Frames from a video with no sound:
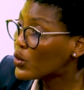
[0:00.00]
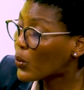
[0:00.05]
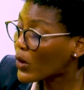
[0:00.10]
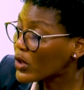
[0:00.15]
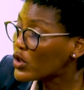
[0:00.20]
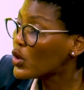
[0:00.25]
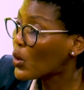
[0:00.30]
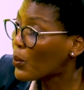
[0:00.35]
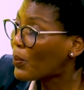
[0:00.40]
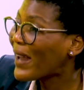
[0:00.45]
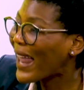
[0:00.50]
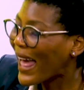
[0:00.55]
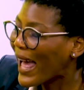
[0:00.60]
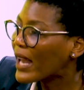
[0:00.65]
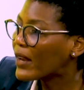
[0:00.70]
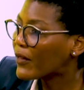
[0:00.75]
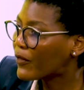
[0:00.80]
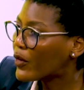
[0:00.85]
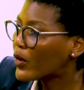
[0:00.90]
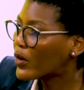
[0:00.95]
What's your
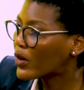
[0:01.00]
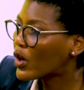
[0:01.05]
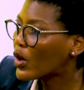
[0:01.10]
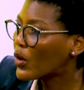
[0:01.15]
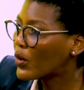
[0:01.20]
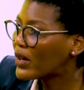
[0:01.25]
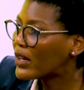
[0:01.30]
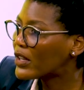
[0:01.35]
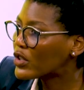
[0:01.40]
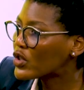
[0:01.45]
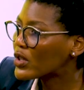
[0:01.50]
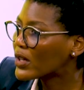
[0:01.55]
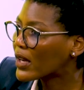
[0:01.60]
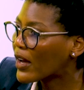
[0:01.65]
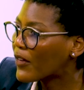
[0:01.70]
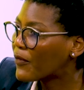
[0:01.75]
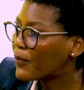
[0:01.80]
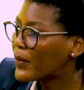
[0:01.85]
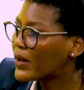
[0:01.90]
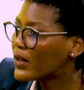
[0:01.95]
plan for a coalition
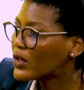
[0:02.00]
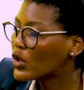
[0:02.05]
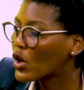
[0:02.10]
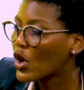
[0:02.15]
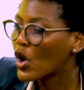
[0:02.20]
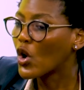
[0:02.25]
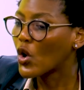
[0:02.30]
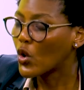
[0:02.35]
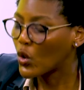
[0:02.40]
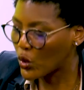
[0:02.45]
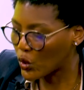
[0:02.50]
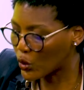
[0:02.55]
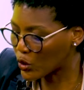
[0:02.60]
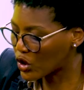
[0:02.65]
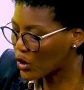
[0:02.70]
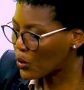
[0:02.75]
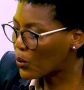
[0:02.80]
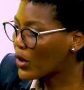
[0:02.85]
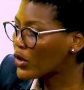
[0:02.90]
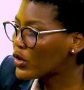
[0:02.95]
government? Who
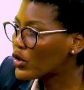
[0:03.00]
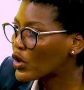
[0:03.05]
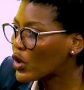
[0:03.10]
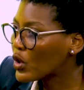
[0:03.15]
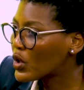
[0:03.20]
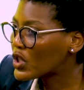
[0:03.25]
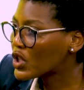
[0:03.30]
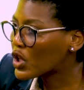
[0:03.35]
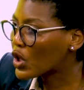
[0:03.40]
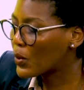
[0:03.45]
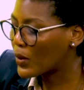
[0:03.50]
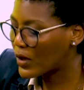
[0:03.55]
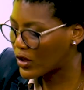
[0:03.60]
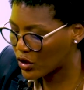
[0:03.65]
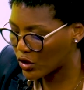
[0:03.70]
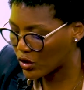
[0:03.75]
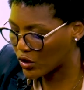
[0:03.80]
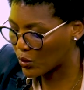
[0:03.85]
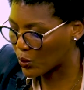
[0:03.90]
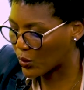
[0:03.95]
do you want to go into
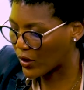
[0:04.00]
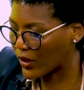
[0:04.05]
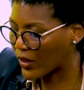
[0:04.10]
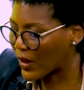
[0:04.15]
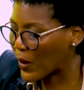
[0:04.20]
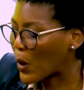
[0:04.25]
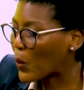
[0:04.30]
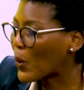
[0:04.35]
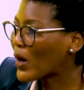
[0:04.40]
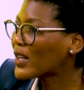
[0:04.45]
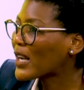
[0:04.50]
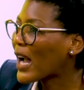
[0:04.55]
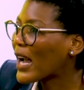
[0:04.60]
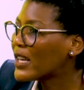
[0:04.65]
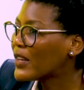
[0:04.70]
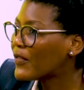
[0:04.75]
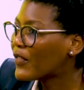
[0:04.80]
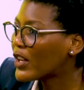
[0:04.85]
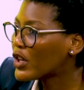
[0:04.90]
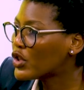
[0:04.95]
coalition with? What
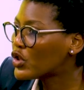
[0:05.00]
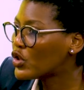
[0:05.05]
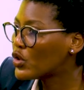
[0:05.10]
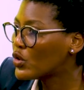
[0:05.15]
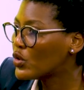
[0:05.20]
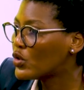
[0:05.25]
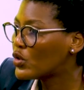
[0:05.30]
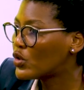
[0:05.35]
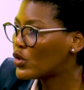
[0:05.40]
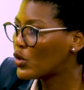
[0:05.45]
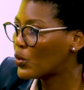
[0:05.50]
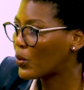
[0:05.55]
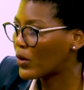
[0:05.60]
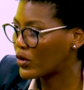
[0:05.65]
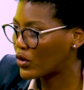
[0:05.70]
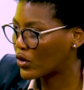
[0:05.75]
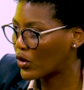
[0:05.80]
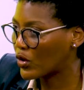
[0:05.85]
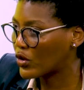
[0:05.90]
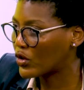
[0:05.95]
kind of issues do you
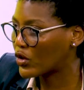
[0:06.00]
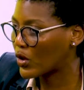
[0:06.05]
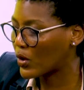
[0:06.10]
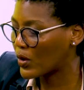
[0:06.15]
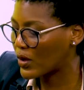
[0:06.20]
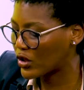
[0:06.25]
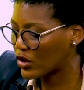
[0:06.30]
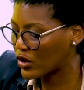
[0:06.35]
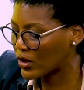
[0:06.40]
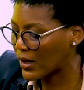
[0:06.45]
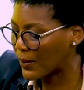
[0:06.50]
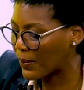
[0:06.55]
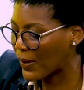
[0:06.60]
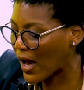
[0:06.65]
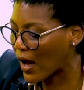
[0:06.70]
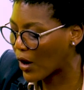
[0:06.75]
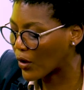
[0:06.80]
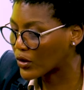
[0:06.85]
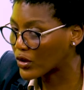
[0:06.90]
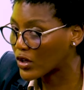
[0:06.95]
want to go into coalition
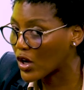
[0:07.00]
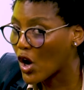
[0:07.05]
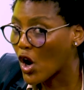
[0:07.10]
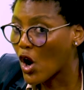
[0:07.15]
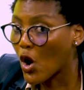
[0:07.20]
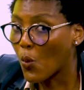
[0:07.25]
about?